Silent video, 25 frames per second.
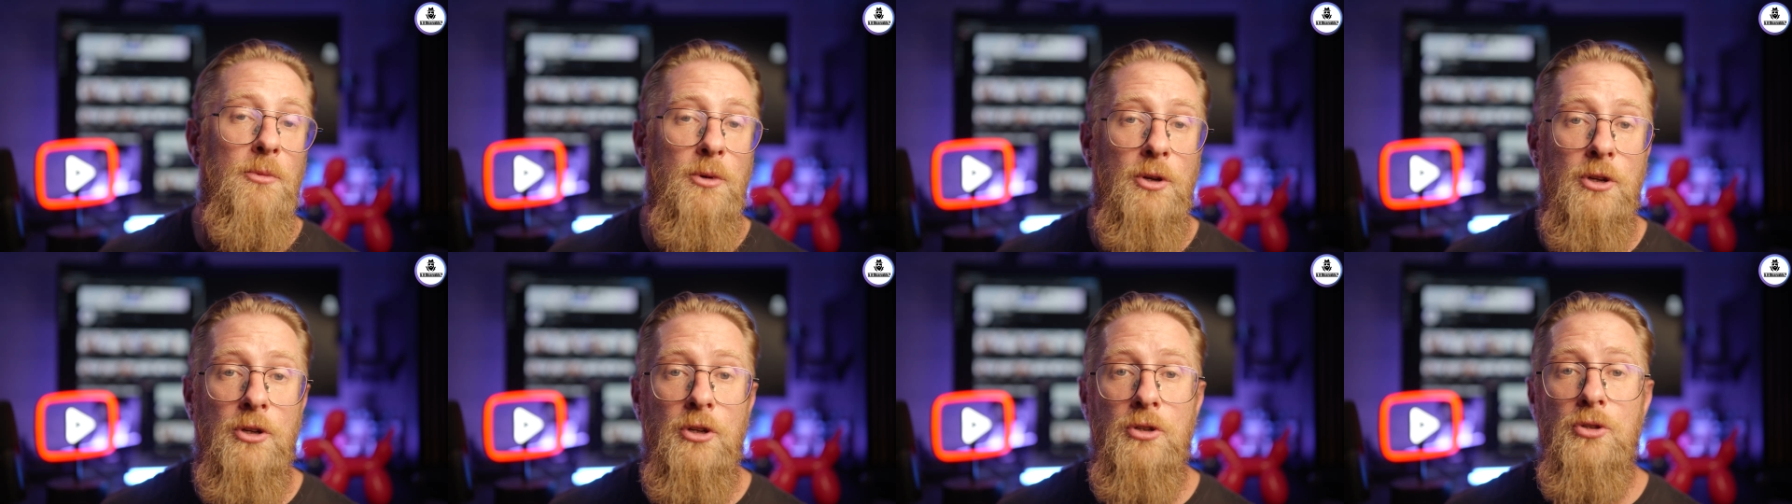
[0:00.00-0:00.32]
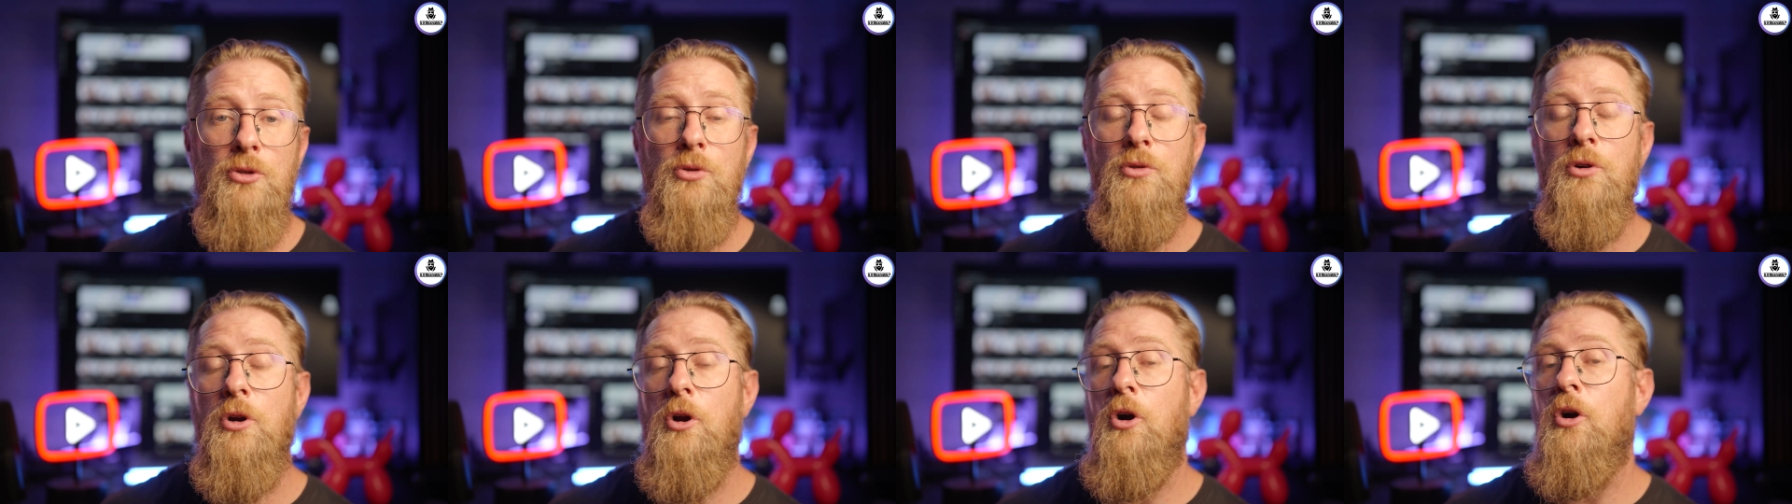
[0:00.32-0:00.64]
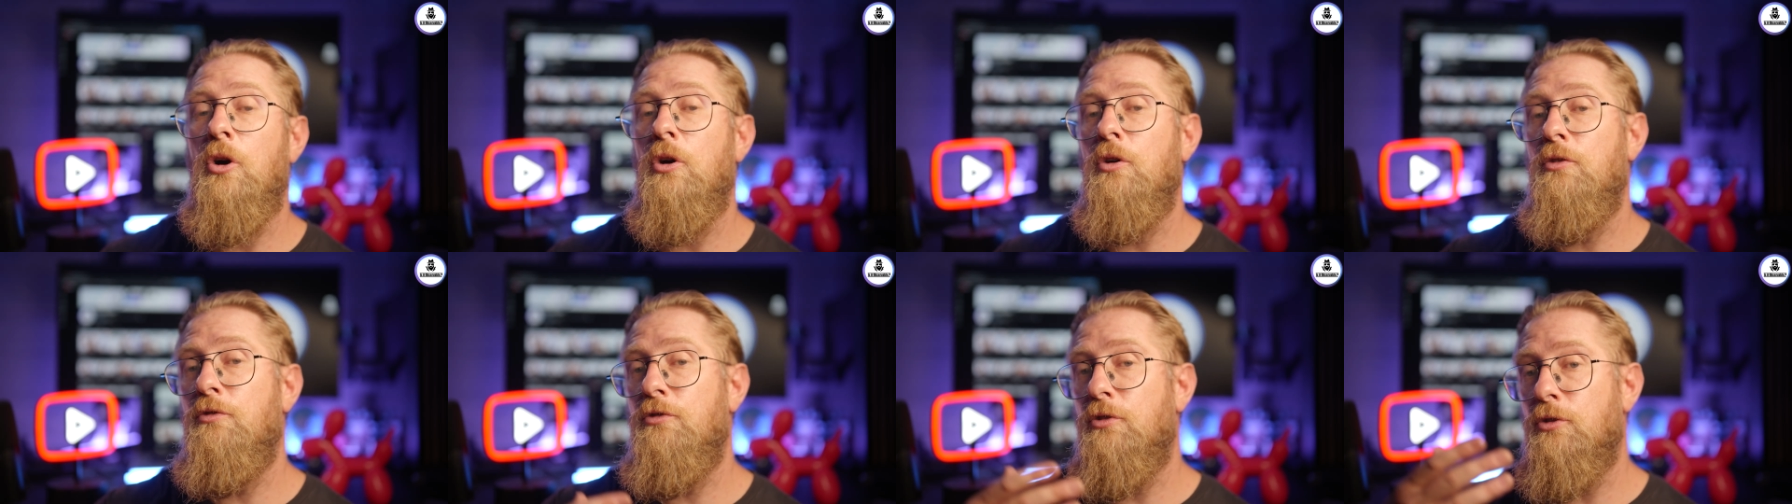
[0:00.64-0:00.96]
that we're going to do
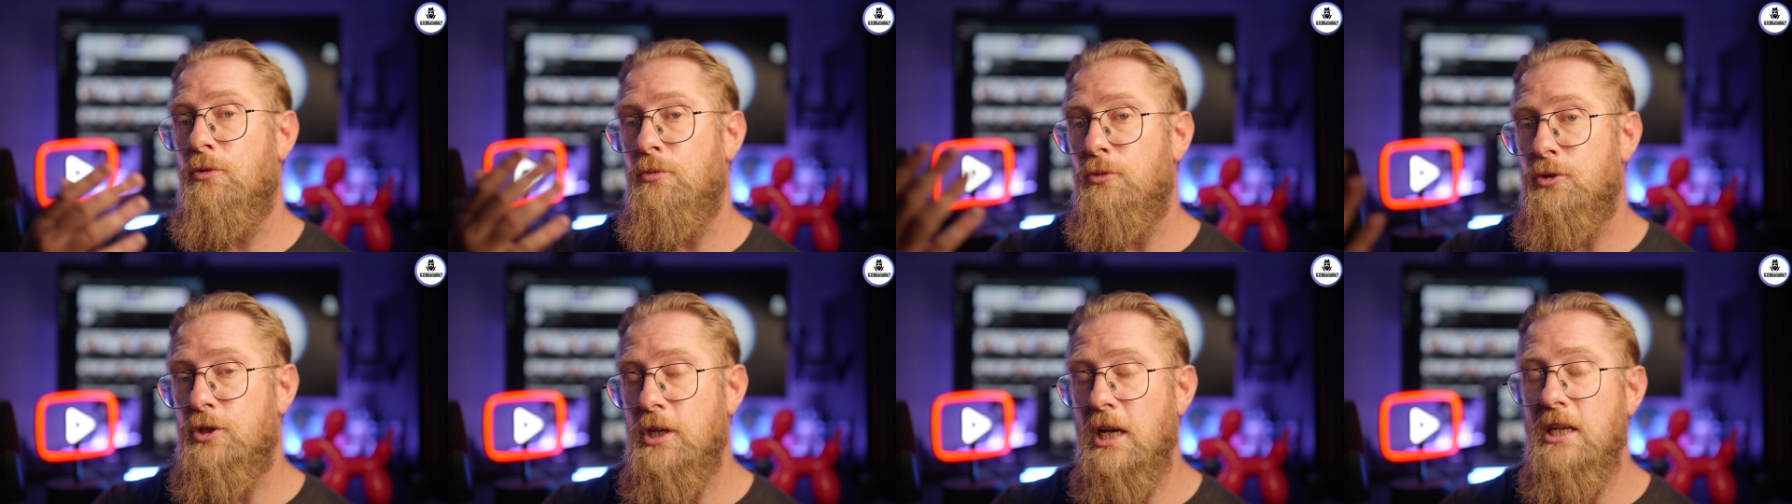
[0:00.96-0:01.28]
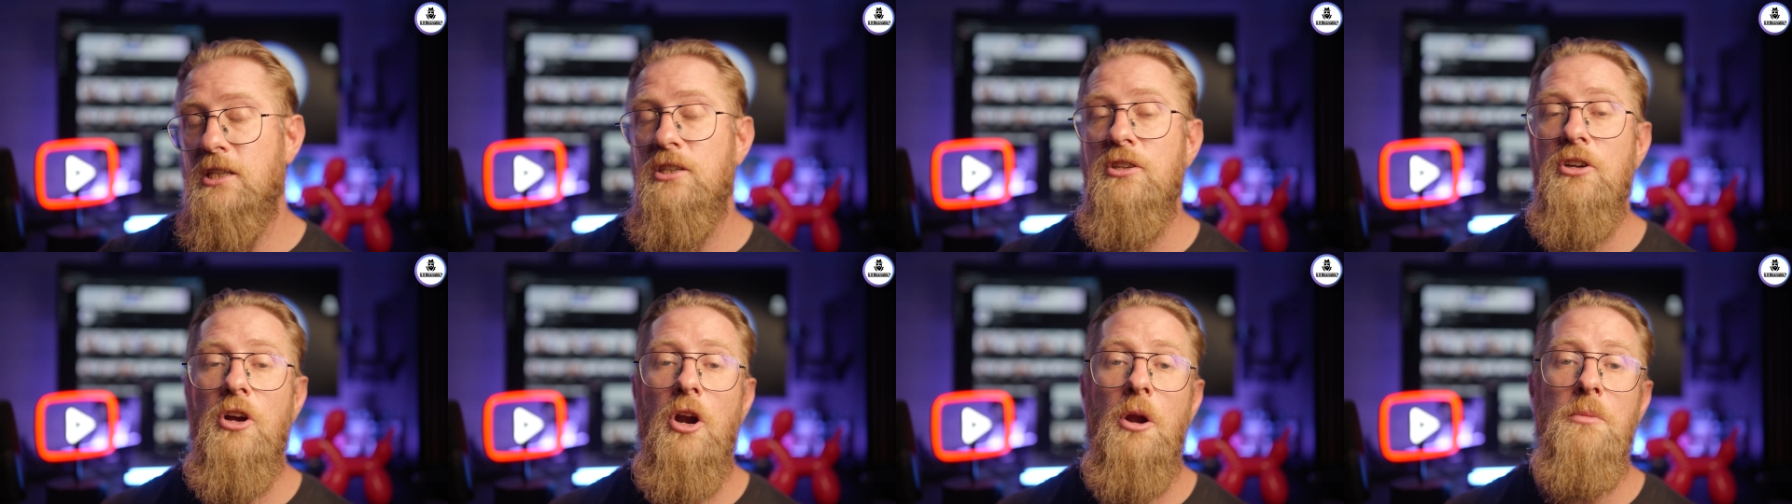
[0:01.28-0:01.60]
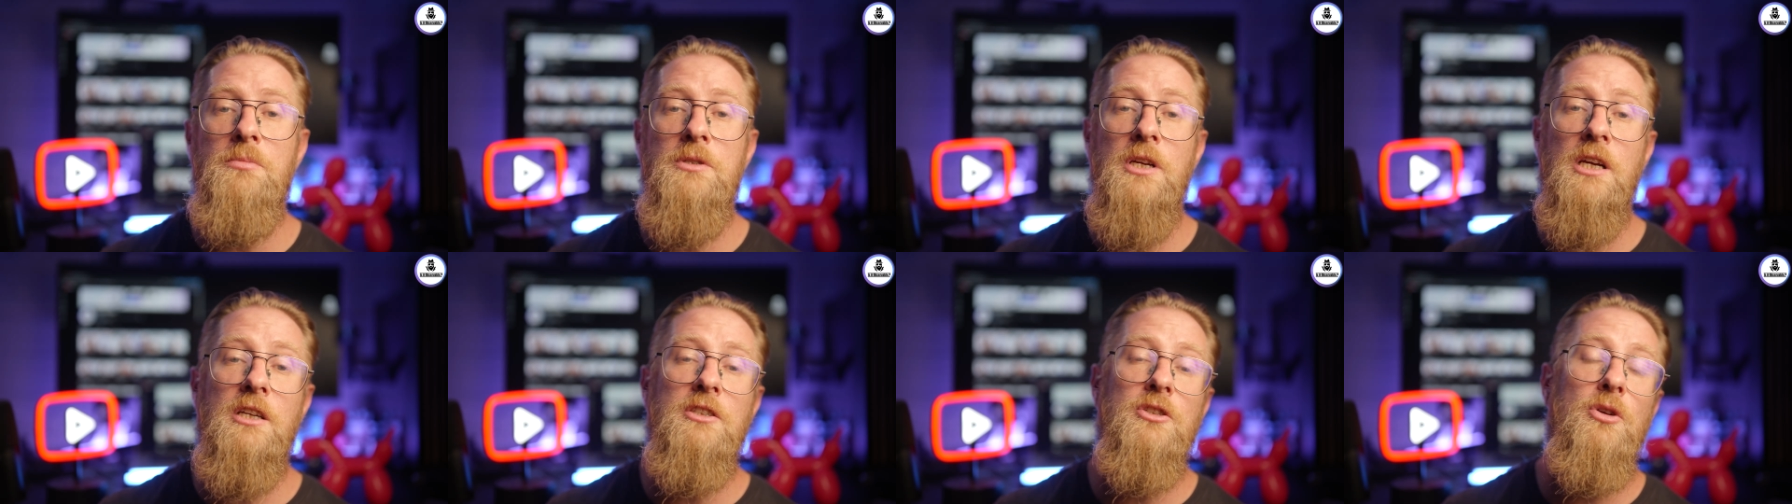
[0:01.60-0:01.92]
are for mutating
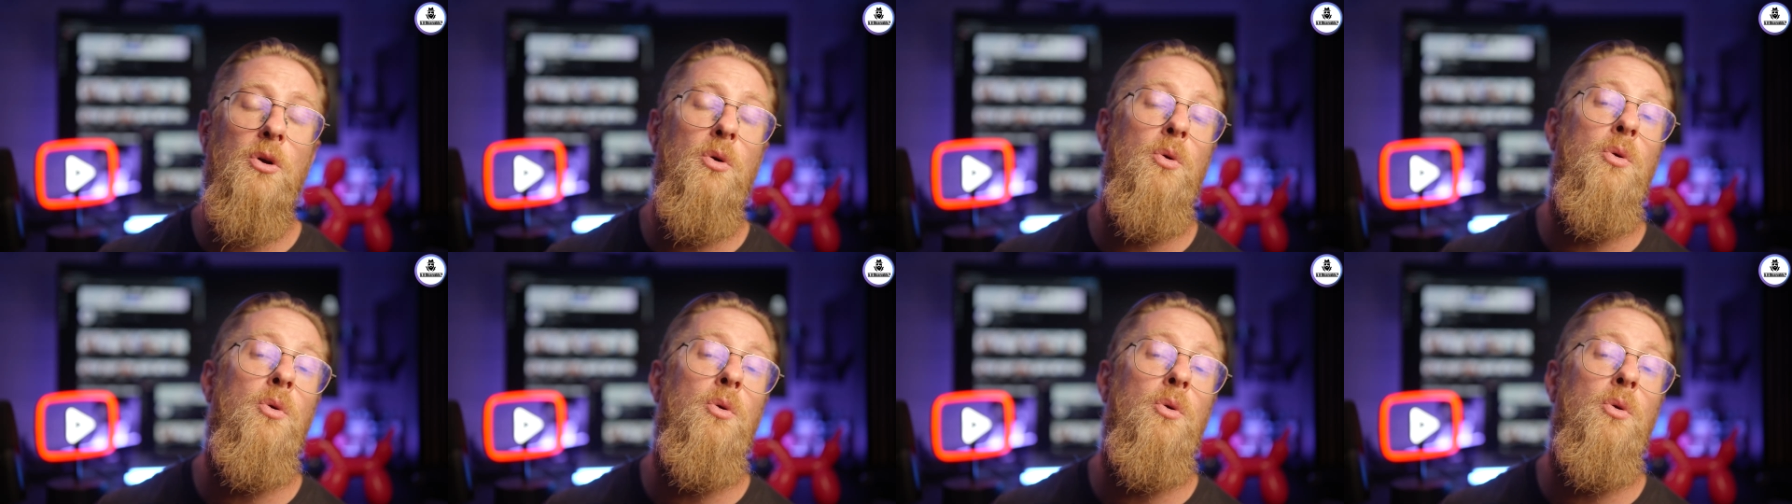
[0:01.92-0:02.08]
objects